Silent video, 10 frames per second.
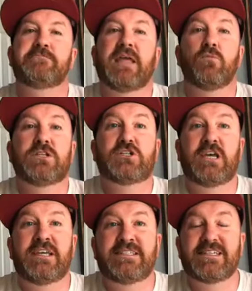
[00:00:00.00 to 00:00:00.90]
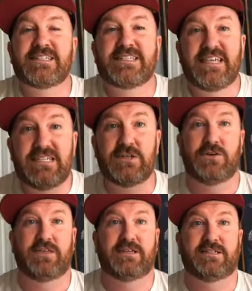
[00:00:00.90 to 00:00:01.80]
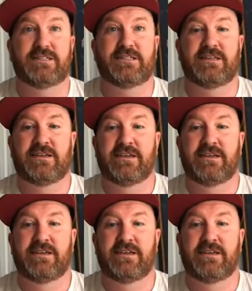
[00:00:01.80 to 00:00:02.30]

And when Jesus sees all this,